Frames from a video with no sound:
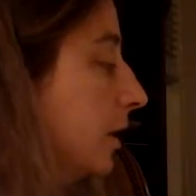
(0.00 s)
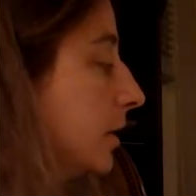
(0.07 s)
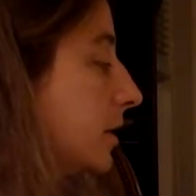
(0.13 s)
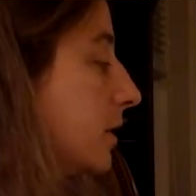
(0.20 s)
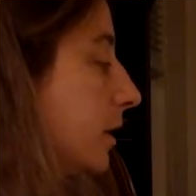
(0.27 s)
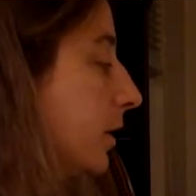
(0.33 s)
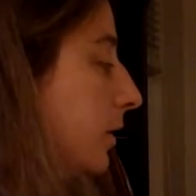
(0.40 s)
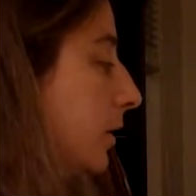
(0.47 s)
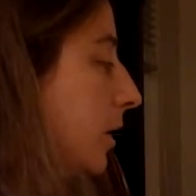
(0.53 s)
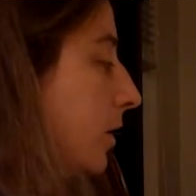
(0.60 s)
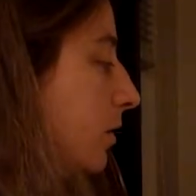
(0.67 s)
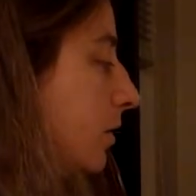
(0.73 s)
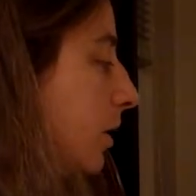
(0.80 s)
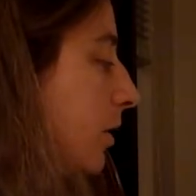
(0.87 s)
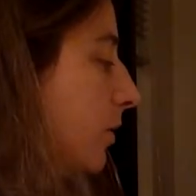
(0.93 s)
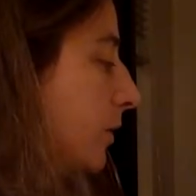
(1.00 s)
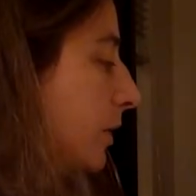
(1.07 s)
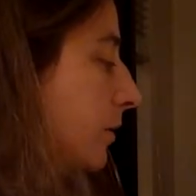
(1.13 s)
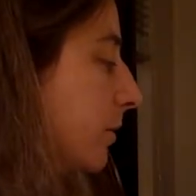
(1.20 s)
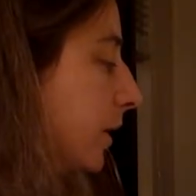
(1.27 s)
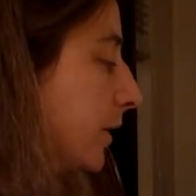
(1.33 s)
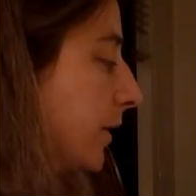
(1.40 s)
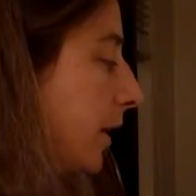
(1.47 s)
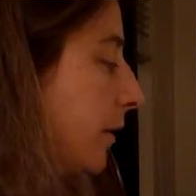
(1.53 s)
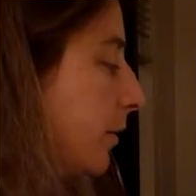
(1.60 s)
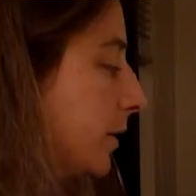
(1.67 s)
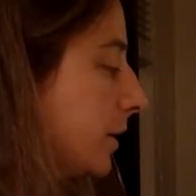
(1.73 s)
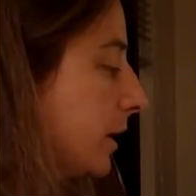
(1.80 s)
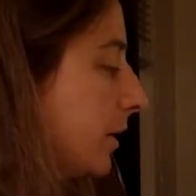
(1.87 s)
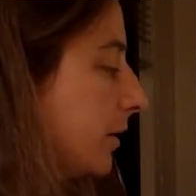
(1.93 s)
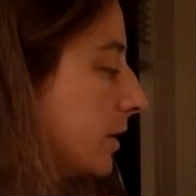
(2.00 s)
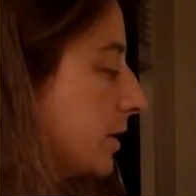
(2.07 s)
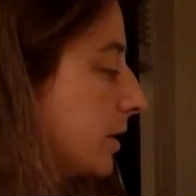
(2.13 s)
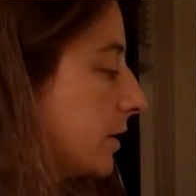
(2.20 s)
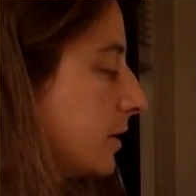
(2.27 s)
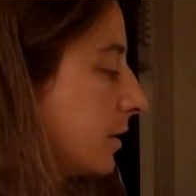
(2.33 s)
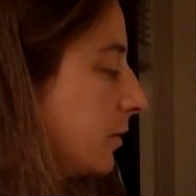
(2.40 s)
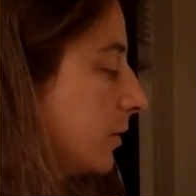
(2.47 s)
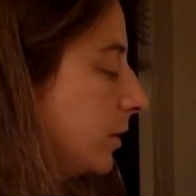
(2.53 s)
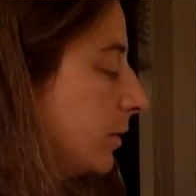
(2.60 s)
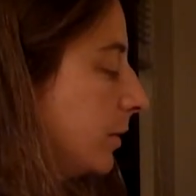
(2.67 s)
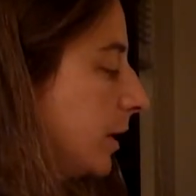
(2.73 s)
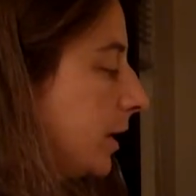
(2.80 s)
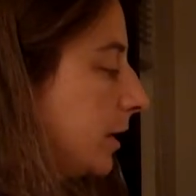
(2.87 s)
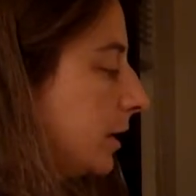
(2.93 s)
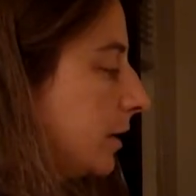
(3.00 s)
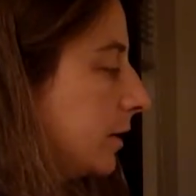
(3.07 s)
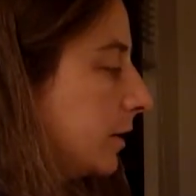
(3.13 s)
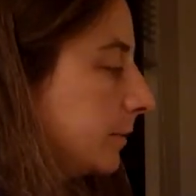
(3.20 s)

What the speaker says: So I'll only write that one down because that's the only one I need.